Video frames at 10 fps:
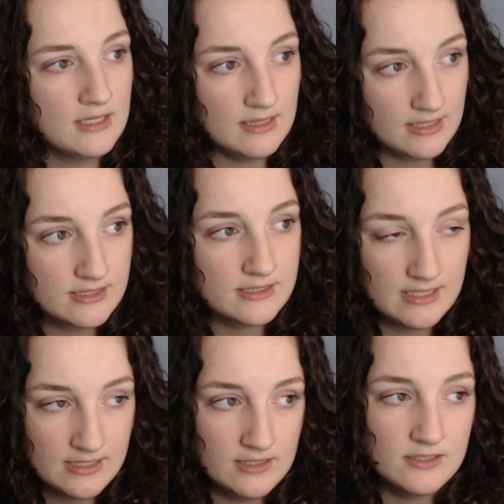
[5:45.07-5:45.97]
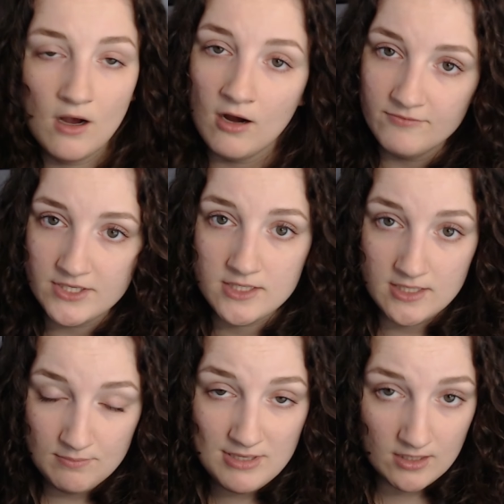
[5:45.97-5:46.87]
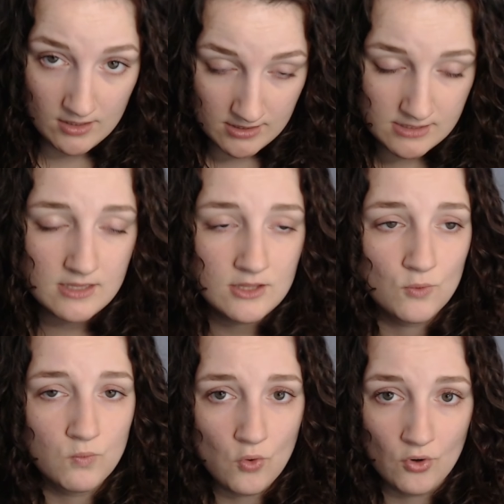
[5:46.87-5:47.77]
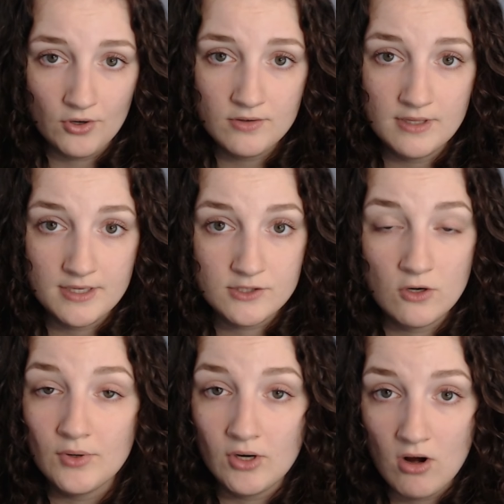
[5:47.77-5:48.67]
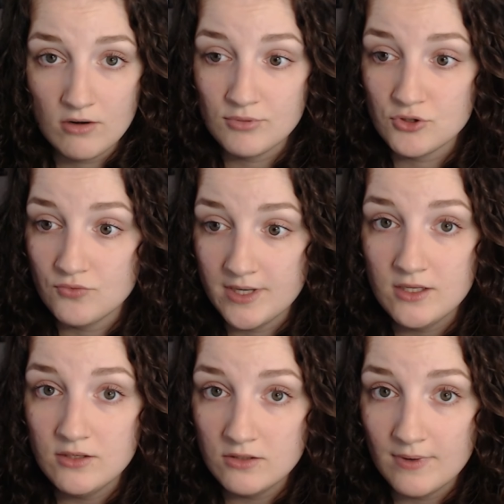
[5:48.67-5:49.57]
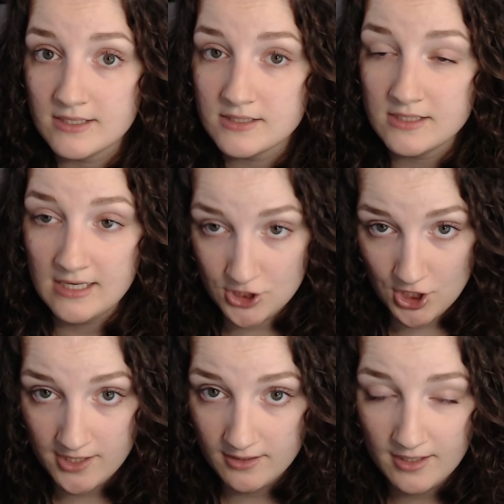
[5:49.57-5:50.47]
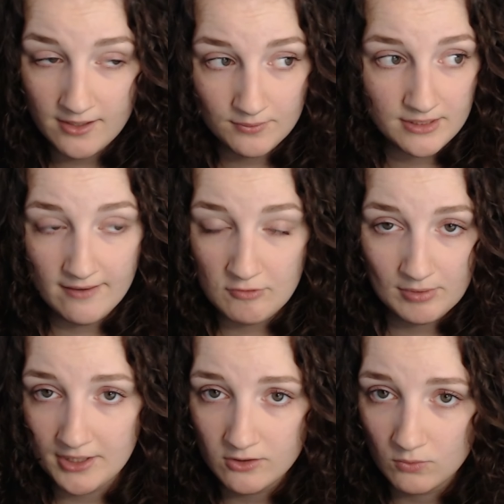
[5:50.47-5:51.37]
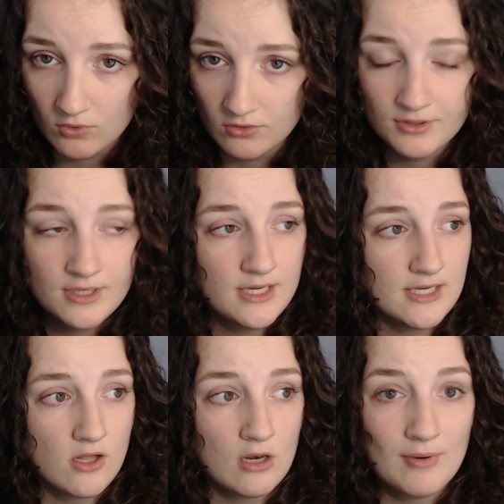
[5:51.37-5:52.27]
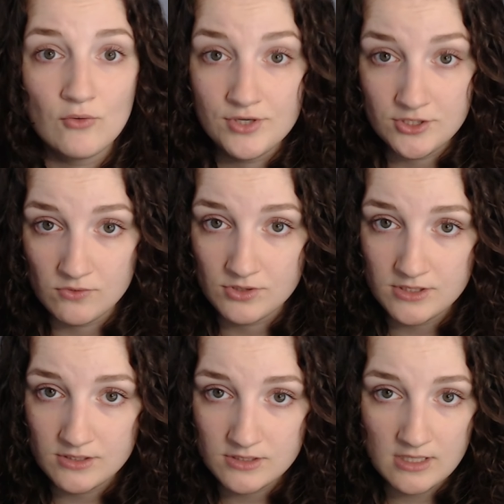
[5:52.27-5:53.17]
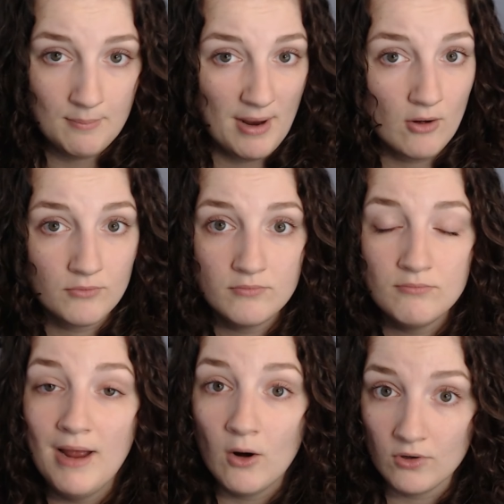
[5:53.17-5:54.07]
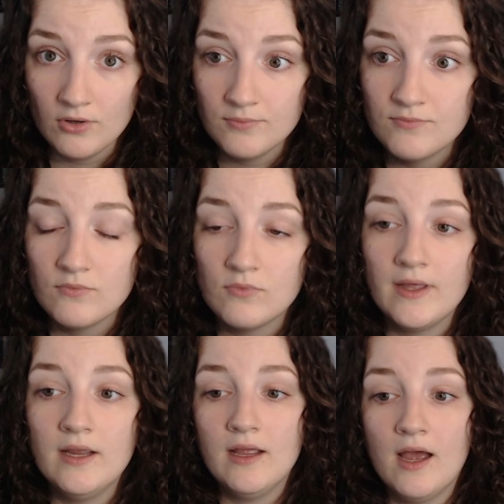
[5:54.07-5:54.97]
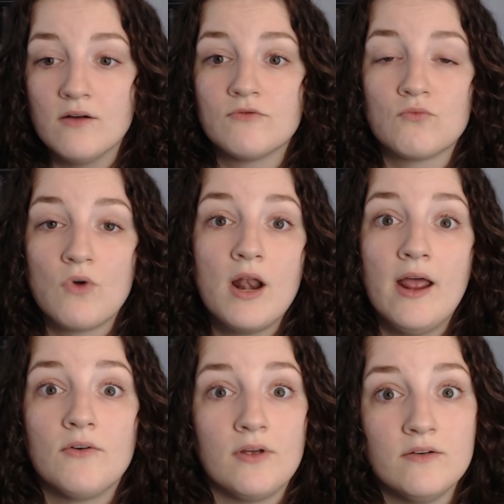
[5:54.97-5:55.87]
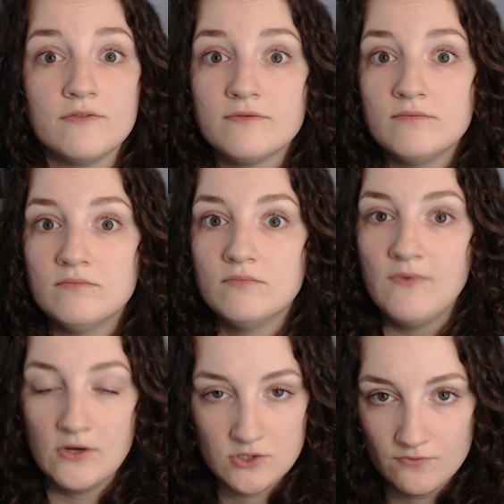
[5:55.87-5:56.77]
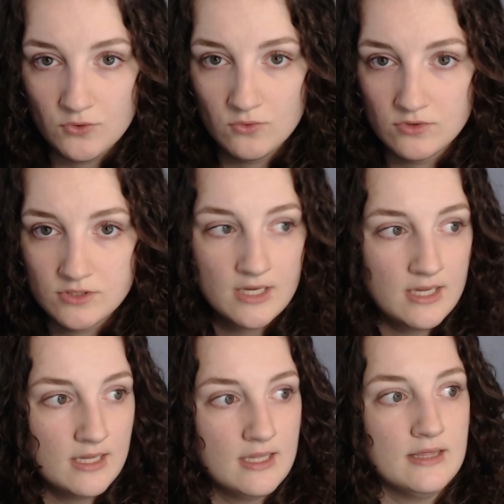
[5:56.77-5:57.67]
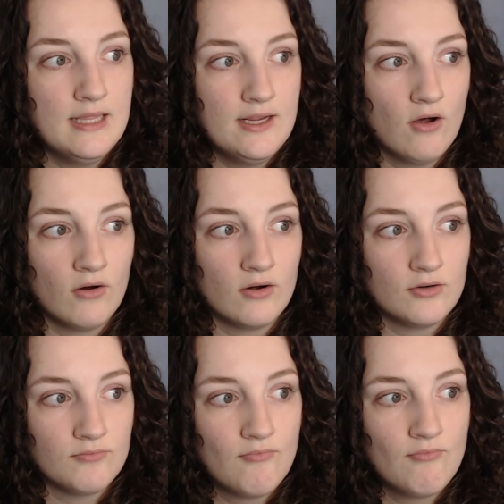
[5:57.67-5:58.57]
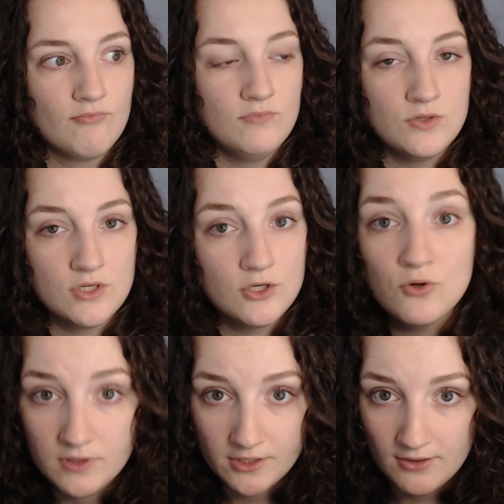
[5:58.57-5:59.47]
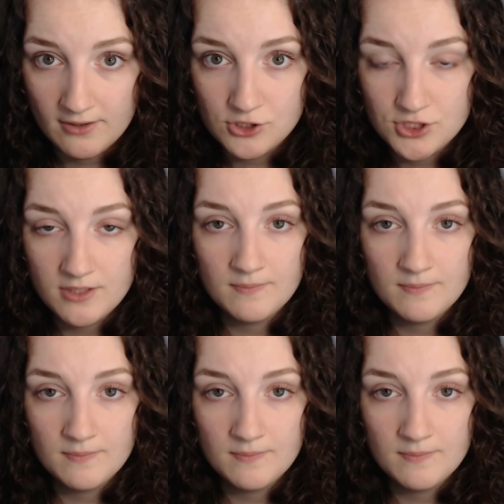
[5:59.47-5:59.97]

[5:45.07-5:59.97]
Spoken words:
This is obviously because the war that is going on between the US and China, and really everybody in the world, is all about resources, about power. They have run out of fossil fuels. They are using nuclear energy,